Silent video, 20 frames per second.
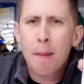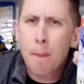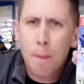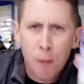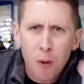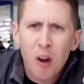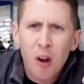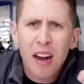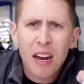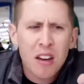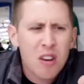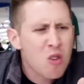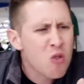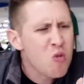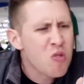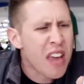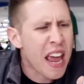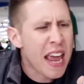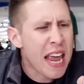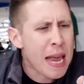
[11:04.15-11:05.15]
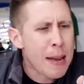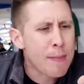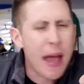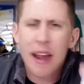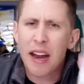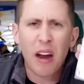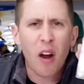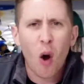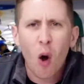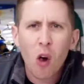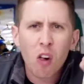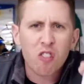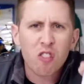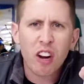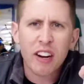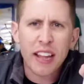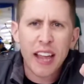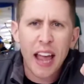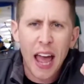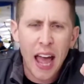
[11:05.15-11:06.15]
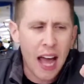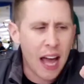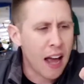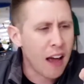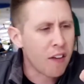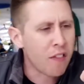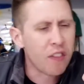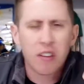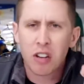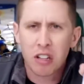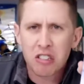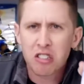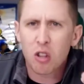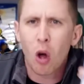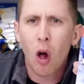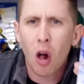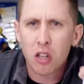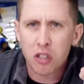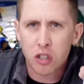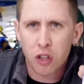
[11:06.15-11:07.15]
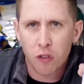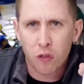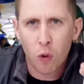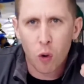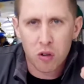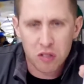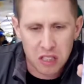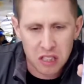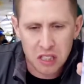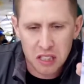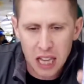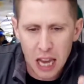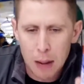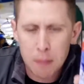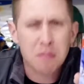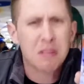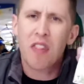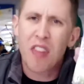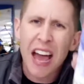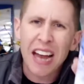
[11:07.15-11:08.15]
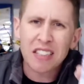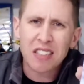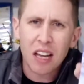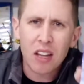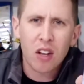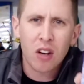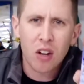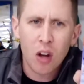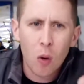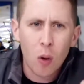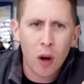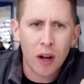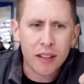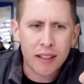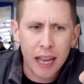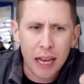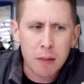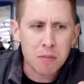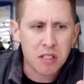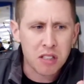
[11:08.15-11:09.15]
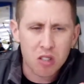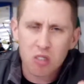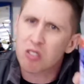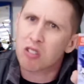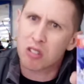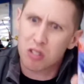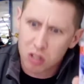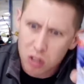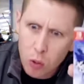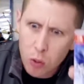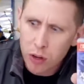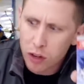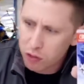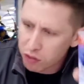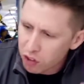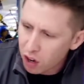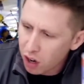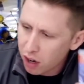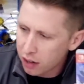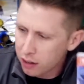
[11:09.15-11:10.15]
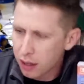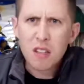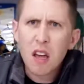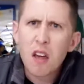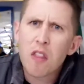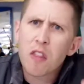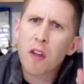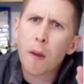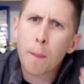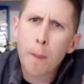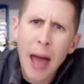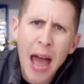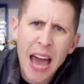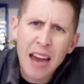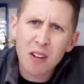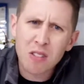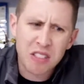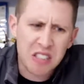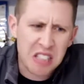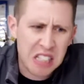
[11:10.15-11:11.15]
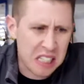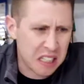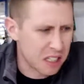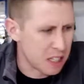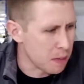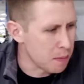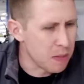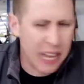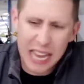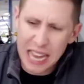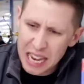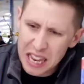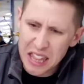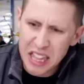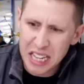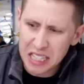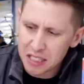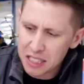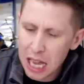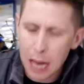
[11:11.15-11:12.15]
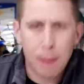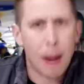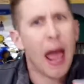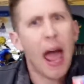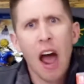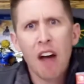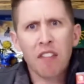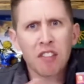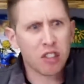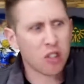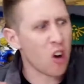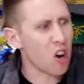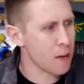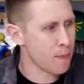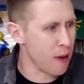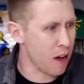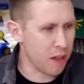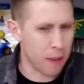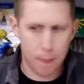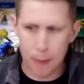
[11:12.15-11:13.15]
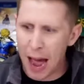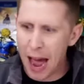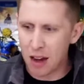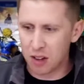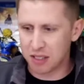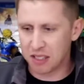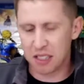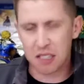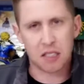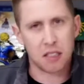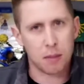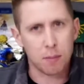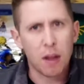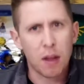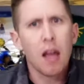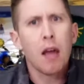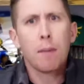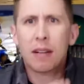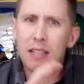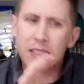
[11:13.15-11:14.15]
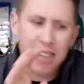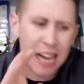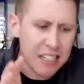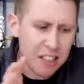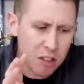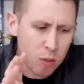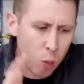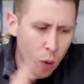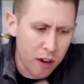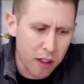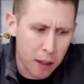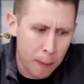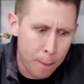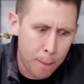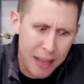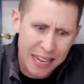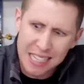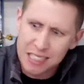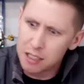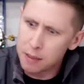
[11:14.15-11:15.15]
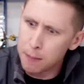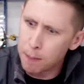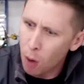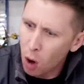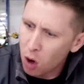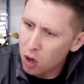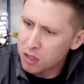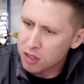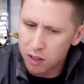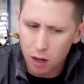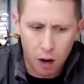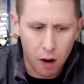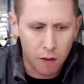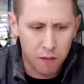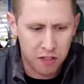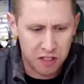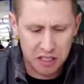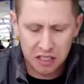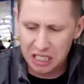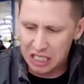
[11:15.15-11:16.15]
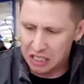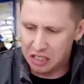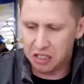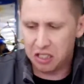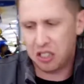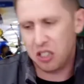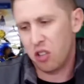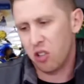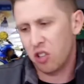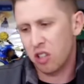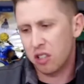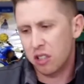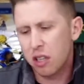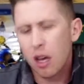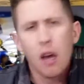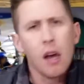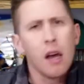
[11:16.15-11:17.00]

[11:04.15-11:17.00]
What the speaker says: Brand new game, and I already have nostalgia for this game. That's how you know a game series is doing it right. The battle system in this game. I have to talk about the battle system, because that's one of the biggest parts of this series.